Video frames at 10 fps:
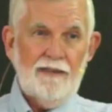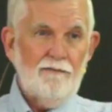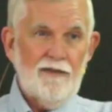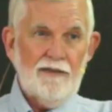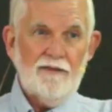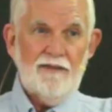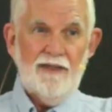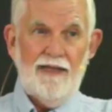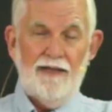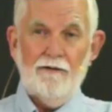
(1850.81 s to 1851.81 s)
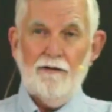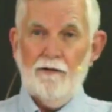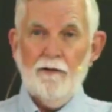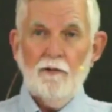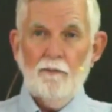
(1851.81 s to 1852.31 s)
terror by
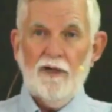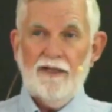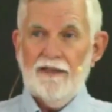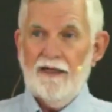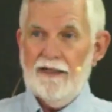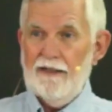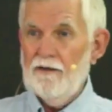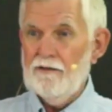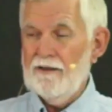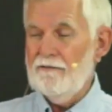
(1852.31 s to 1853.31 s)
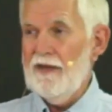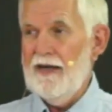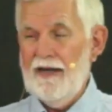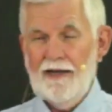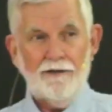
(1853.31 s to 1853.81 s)
night or of the
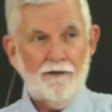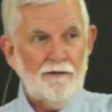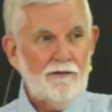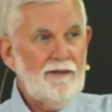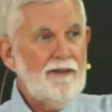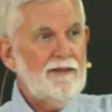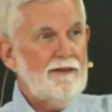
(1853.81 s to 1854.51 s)
arrow that